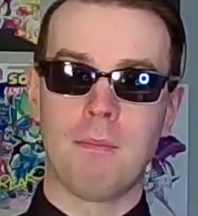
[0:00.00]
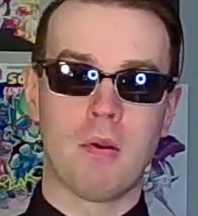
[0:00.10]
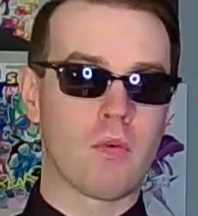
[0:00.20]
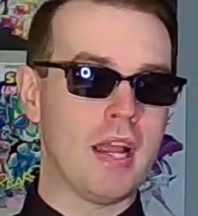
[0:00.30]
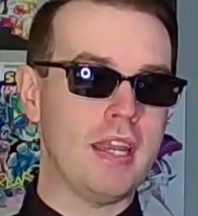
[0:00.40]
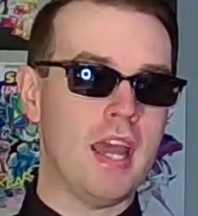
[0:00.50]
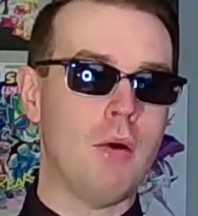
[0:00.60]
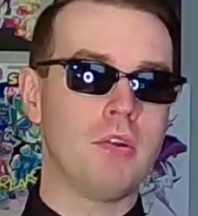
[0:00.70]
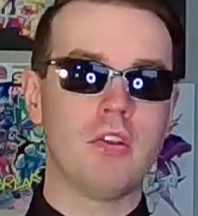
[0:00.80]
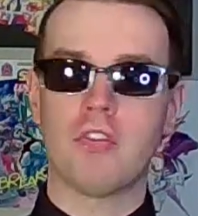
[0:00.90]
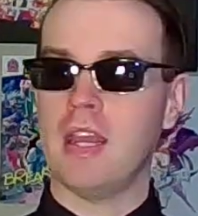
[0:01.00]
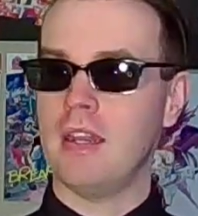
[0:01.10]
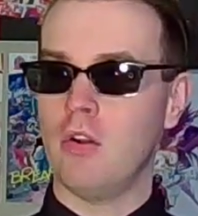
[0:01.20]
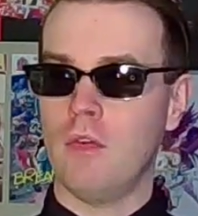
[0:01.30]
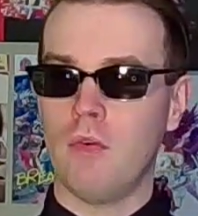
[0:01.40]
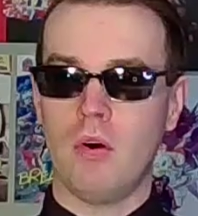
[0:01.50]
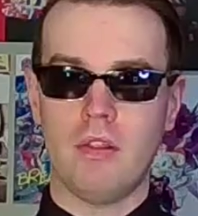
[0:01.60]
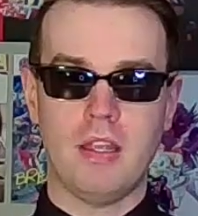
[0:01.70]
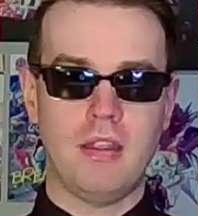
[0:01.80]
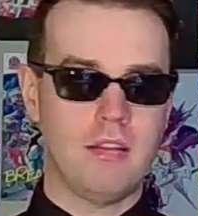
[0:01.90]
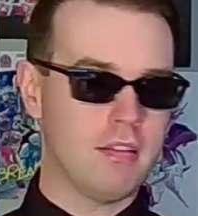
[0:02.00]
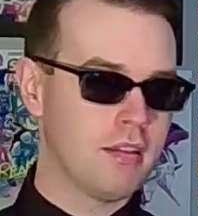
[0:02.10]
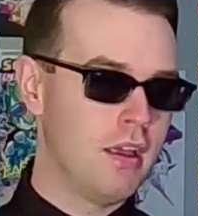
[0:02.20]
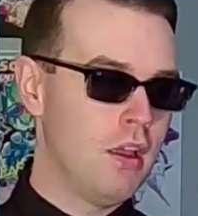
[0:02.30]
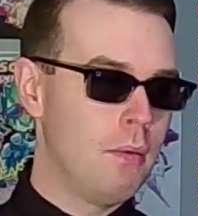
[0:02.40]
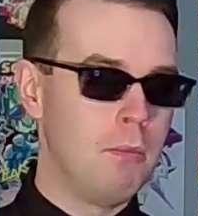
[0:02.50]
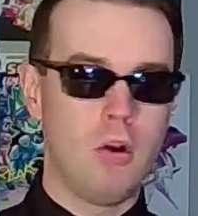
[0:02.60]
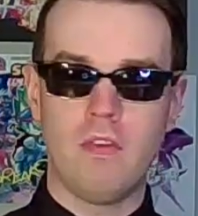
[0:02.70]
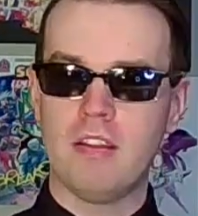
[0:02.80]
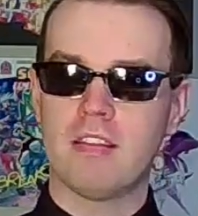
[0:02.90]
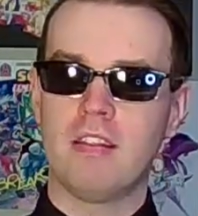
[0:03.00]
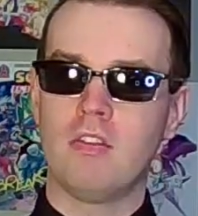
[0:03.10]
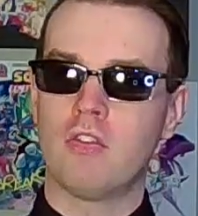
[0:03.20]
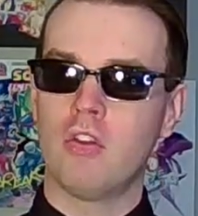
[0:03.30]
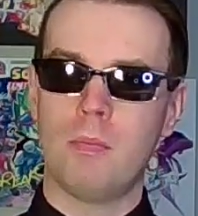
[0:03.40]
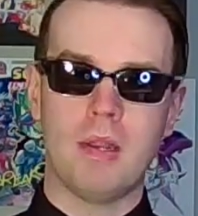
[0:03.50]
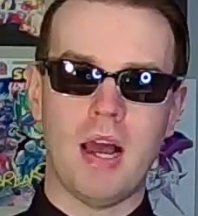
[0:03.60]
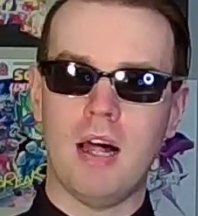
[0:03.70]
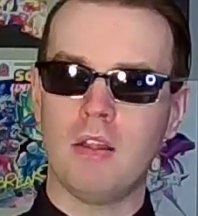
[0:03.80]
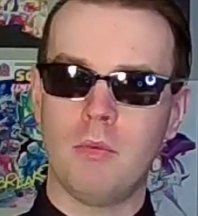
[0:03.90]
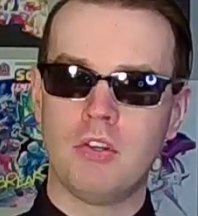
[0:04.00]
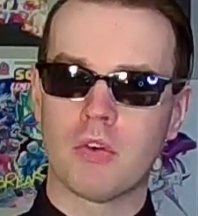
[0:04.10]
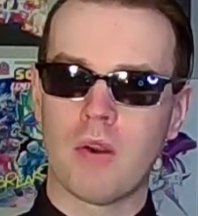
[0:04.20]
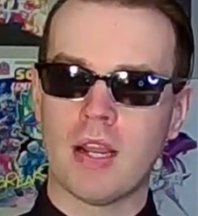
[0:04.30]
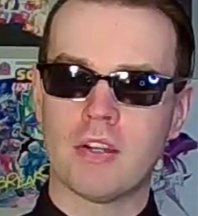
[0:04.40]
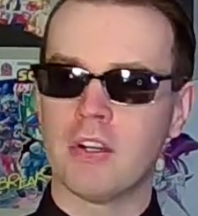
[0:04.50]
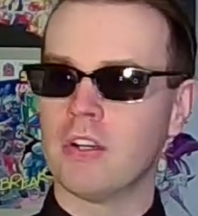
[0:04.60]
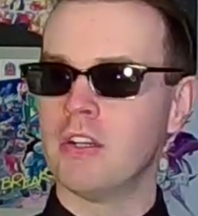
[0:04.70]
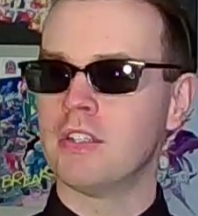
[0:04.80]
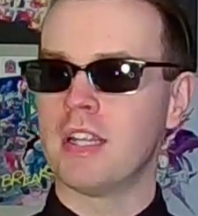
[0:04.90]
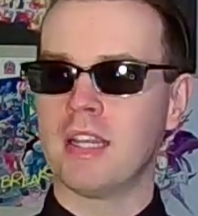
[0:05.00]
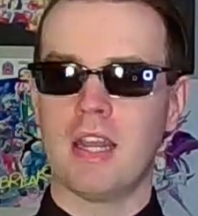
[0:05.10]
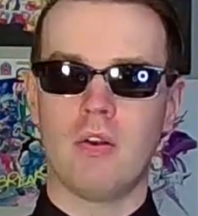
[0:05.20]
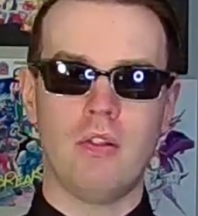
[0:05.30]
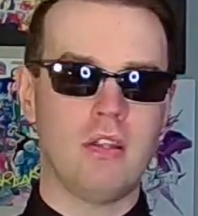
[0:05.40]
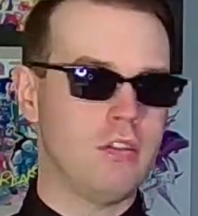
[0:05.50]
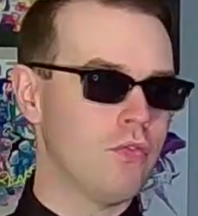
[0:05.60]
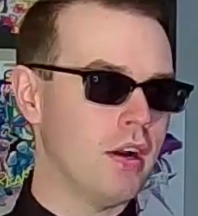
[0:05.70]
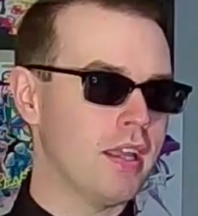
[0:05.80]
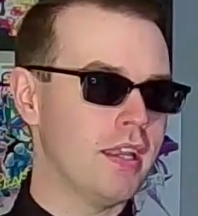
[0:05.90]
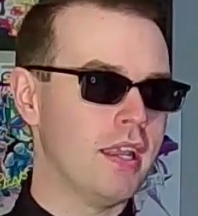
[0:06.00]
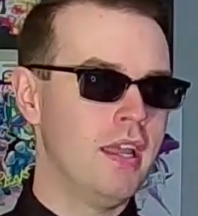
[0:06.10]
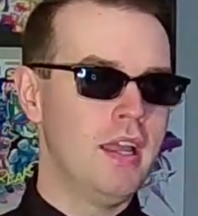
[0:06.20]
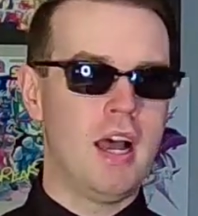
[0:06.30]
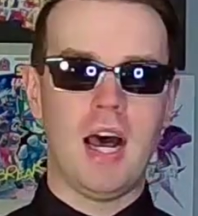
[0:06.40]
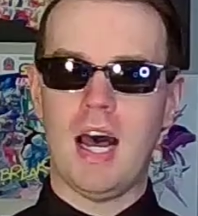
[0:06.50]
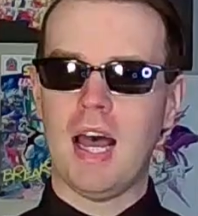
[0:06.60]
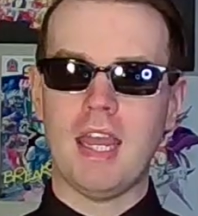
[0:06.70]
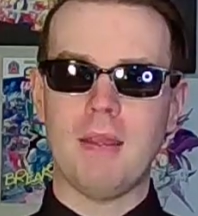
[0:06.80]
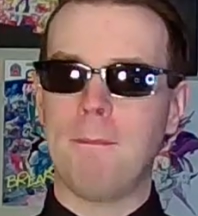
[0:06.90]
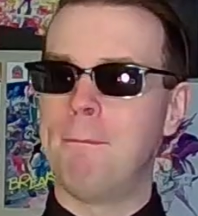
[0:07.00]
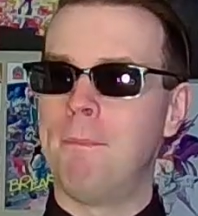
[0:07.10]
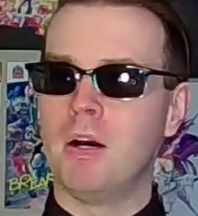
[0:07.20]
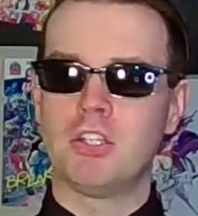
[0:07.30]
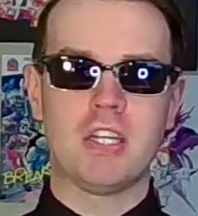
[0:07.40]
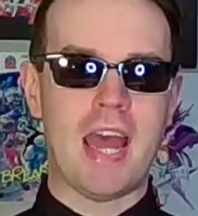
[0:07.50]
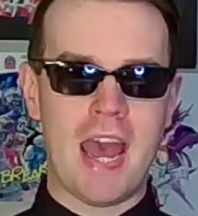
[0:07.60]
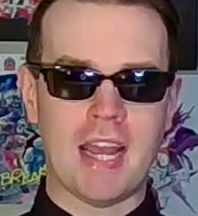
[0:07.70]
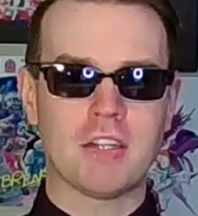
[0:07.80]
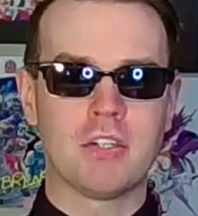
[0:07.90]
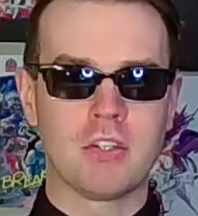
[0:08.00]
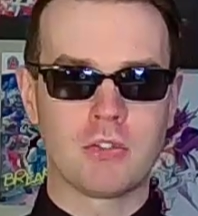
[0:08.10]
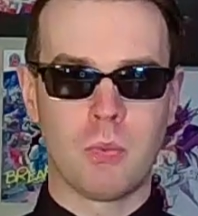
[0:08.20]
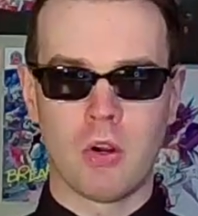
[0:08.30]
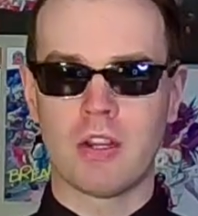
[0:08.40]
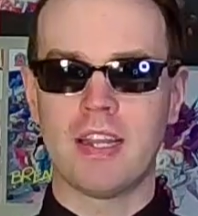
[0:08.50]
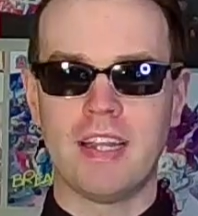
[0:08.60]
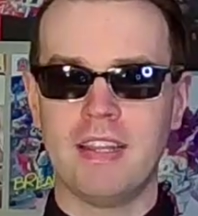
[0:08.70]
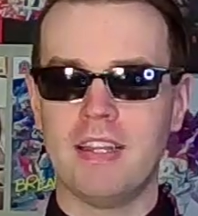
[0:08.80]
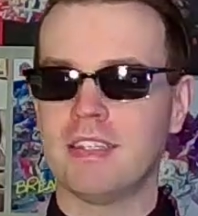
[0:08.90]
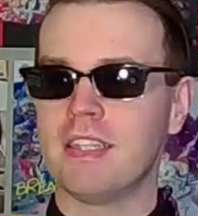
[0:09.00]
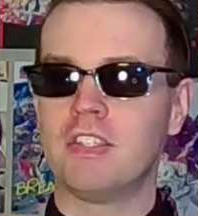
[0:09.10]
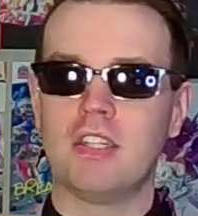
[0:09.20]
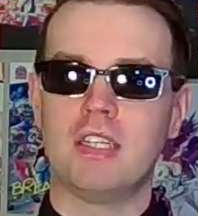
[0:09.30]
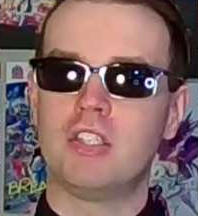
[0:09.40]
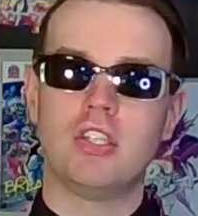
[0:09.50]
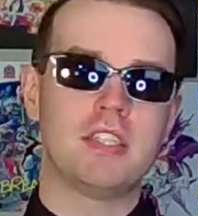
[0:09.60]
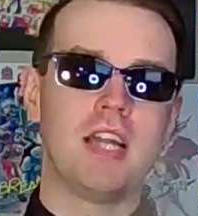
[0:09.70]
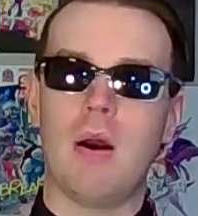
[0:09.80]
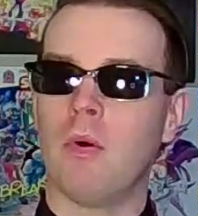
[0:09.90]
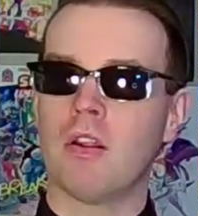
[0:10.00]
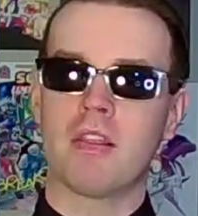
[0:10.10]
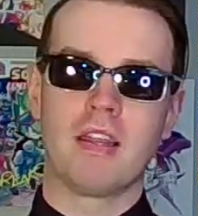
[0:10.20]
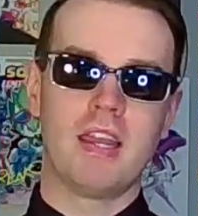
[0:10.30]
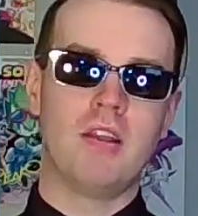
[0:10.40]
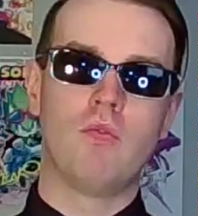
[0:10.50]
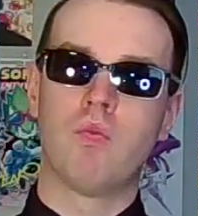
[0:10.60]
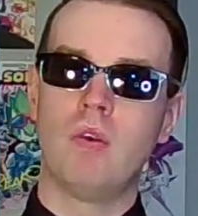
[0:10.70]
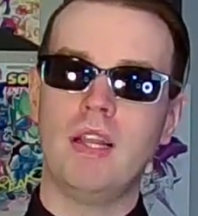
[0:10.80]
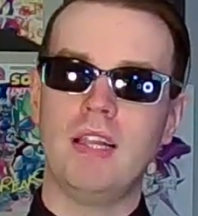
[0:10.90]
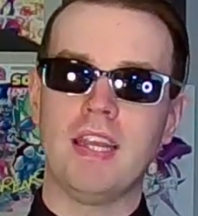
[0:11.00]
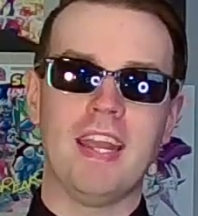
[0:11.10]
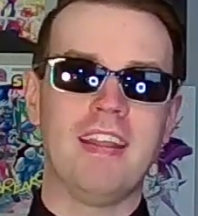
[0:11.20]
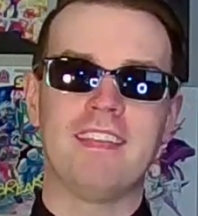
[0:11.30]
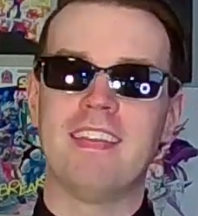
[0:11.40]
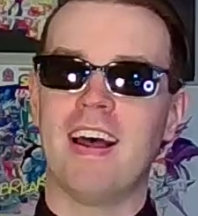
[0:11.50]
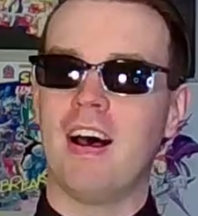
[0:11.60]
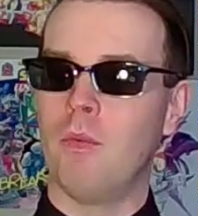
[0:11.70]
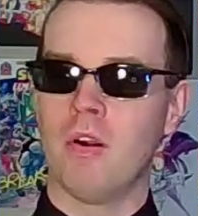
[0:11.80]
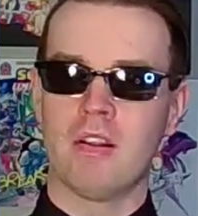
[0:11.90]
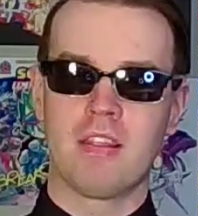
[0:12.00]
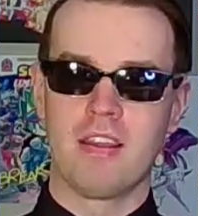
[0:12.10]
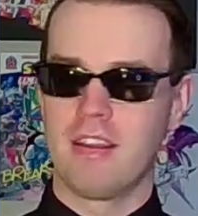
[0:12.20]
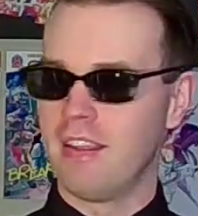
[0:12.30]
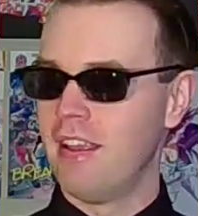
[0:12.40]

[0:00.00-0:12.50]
But right now, when you're handing off all these movies to these stupid Hollywood directors and getting all these fucking high-budget actors working in this, it's just not worth it. It really is not worth it.